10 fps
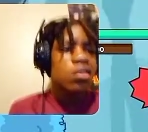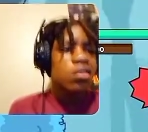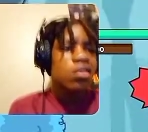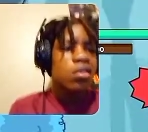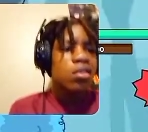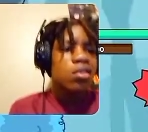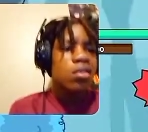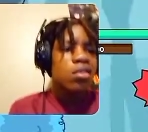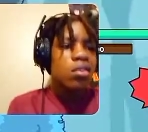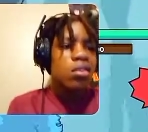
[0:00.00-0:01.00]

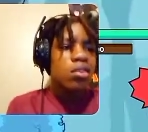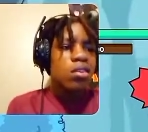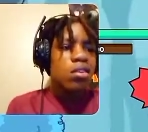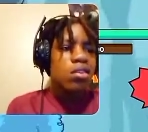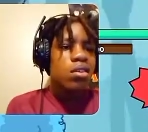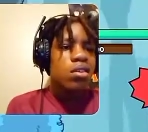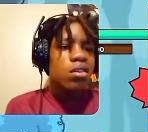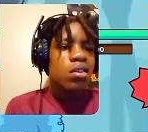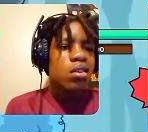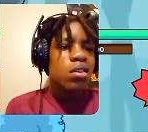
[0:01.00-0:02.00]

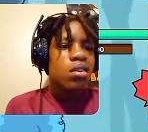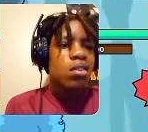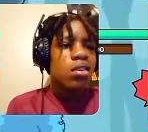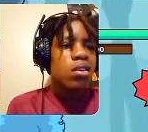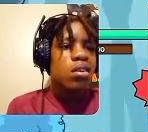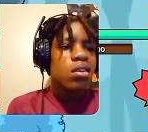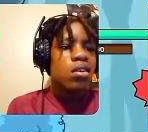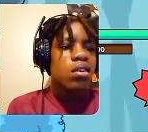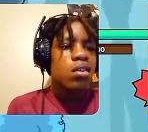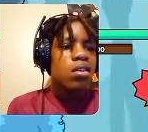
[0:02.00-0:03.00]

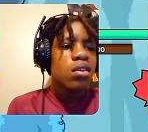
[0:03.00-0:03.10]
Nobody speaks.